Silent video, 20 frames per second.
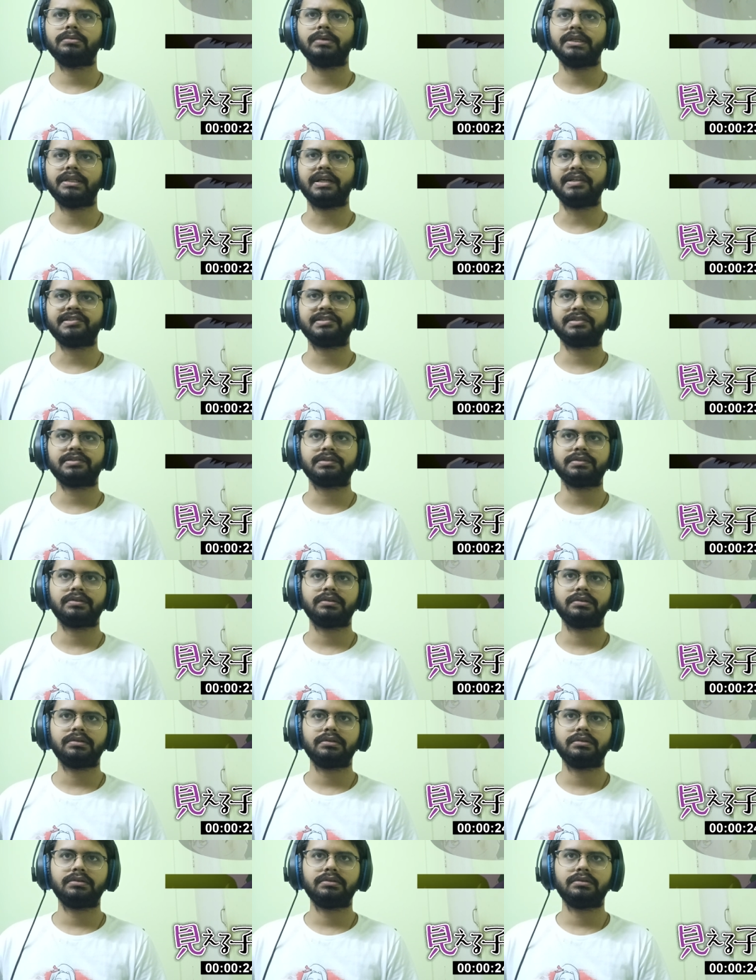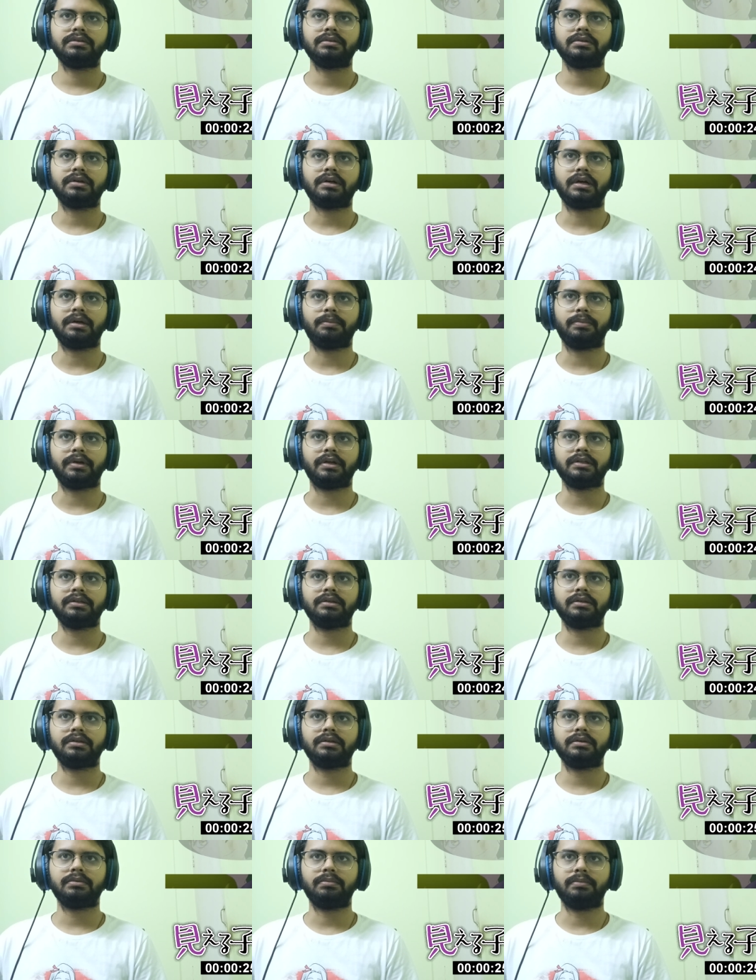Wait, that's her
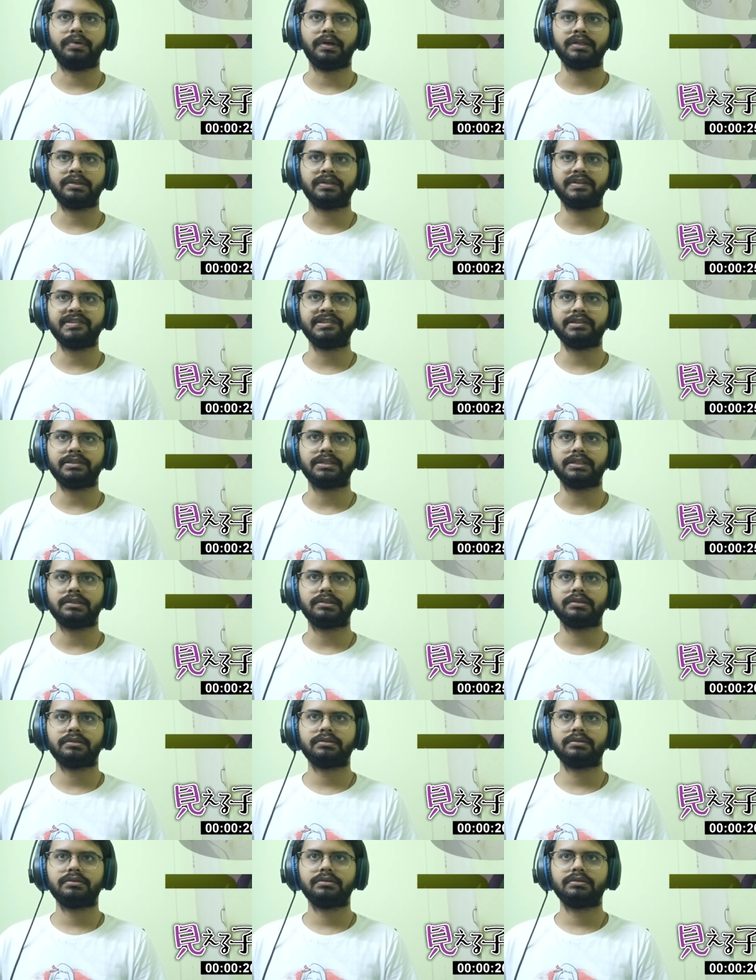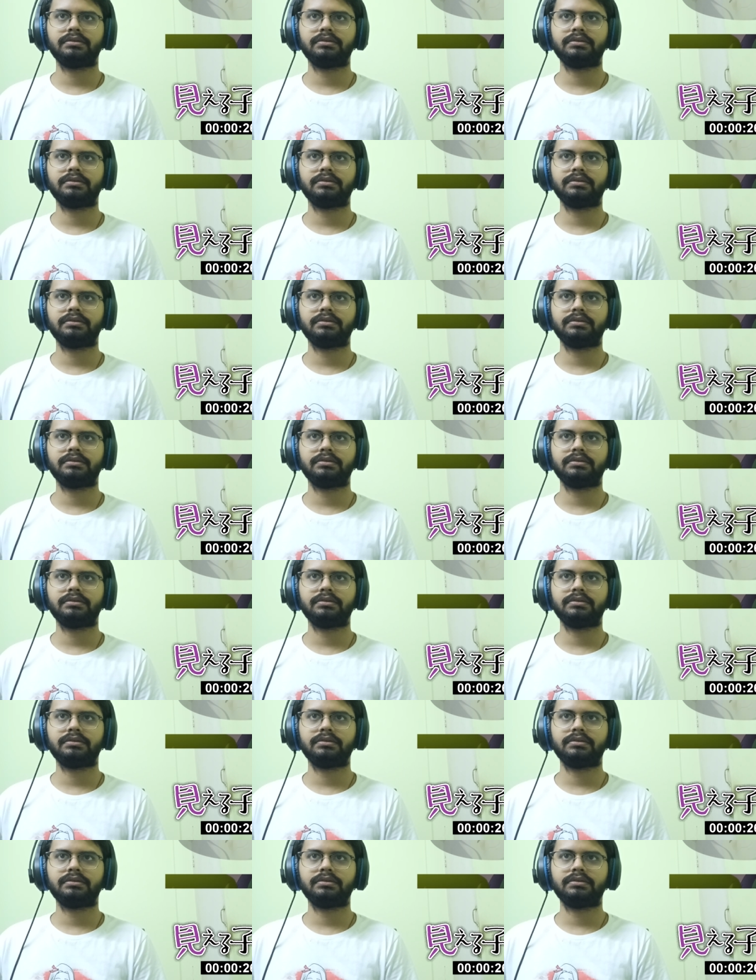brother, isn't it?